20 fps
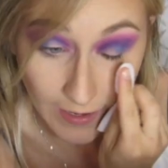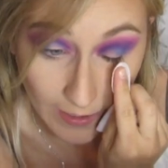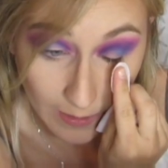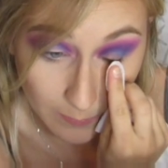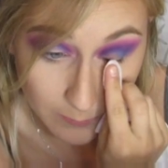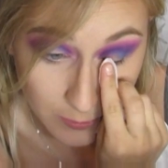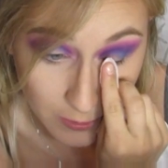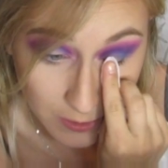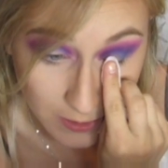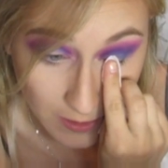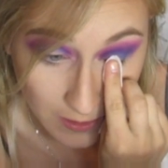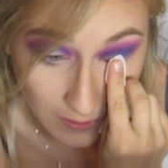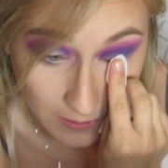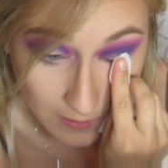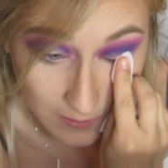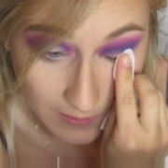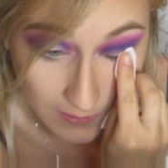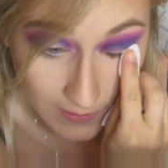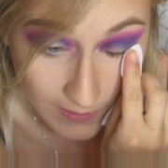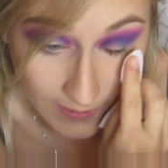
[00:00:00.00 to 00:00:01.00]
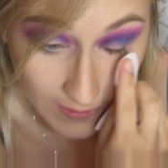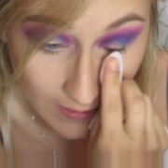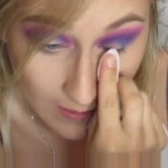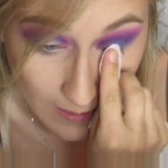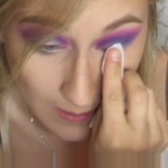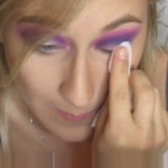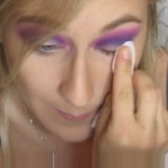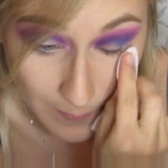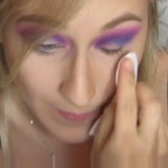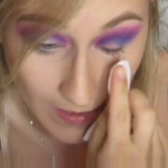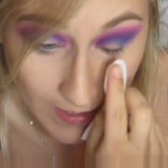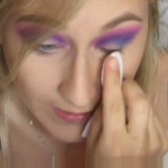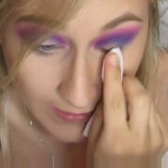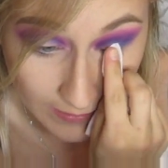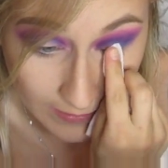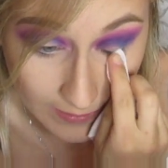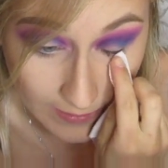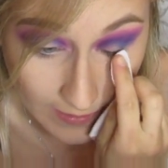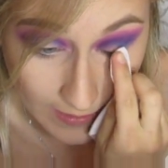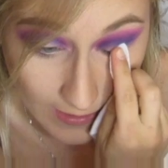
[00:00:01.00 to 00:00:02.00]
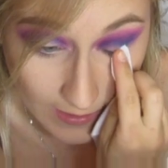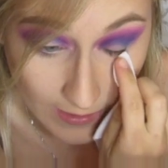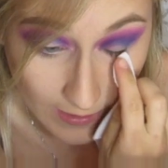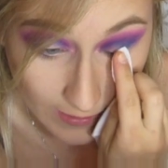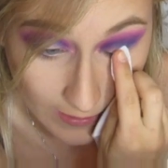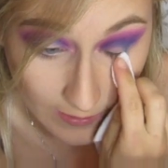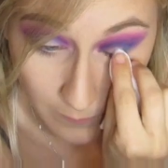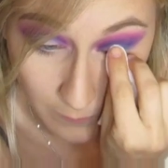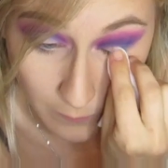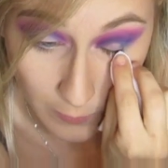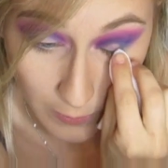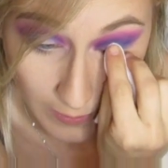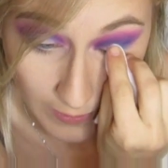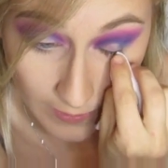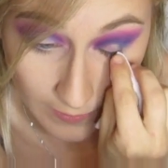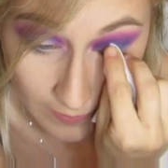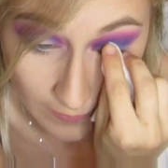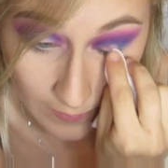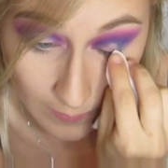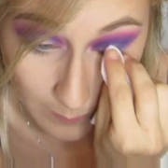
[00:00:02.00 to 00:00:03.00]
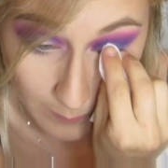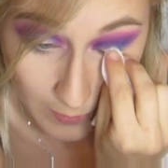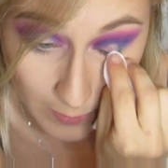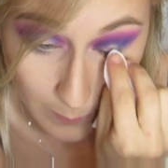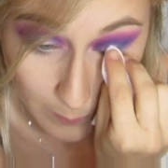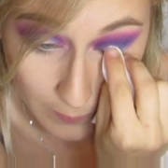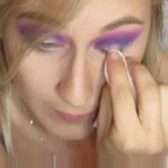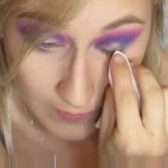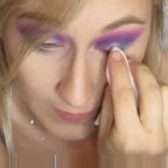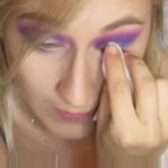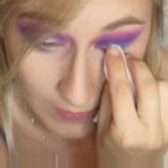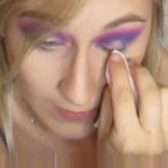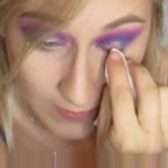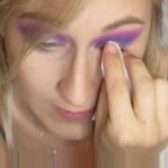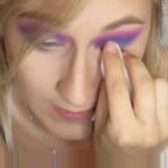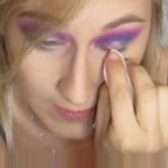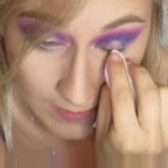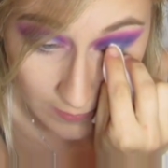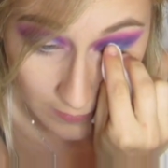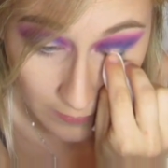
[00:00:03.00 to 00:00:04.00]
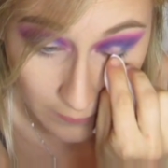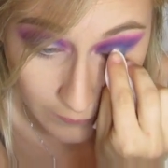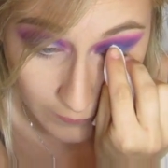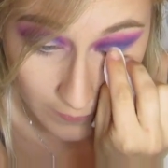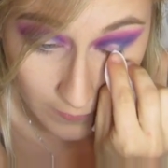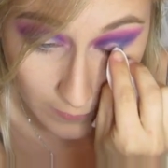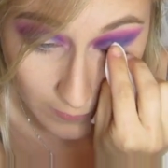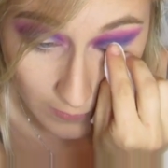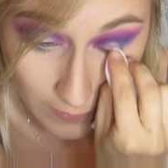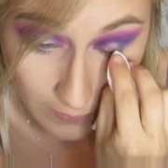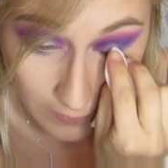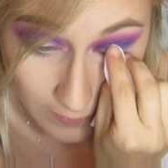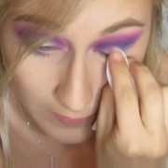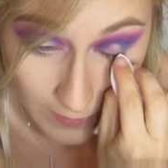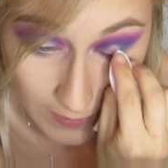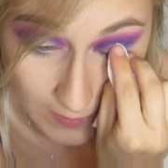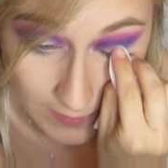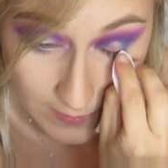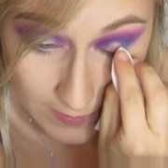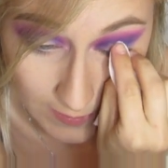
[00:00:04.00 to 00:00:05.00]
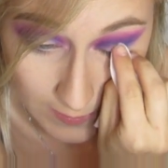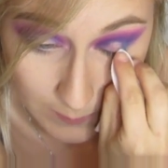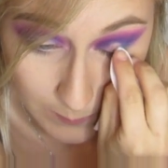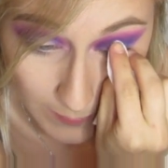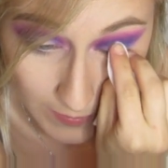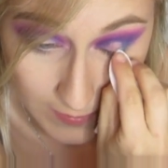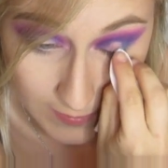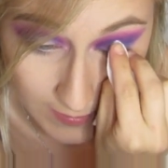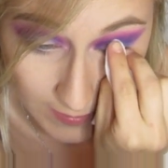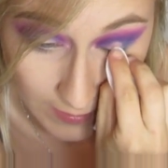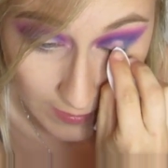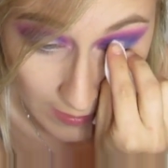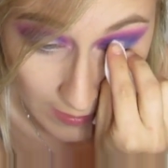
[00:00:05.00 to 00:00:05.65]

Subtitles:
I am just going to clean up anything where I think I'm going to put the concealer for the cut crease as best I